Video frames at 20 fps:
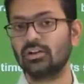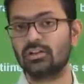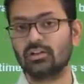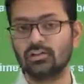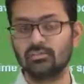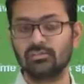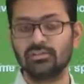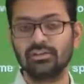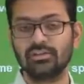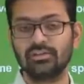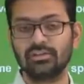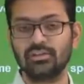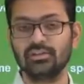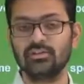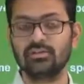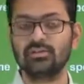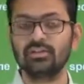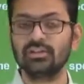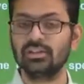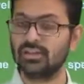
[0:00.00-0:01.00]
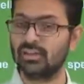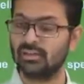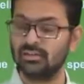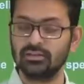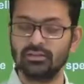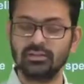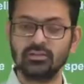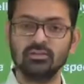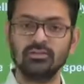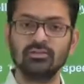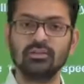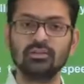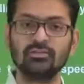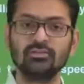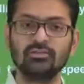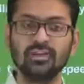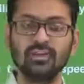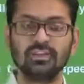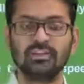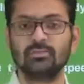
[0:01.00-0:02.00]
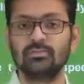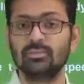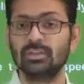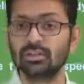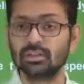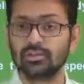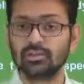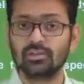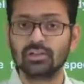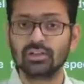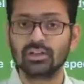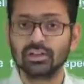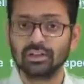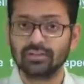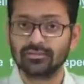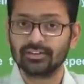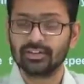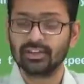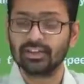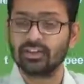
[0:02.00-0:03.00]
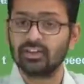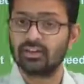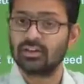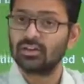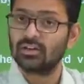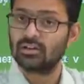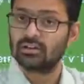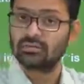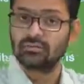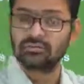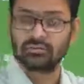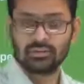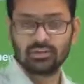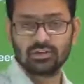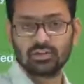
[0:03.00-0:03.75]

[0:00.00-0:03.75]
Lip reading: obviously you say that you are fast because you are covering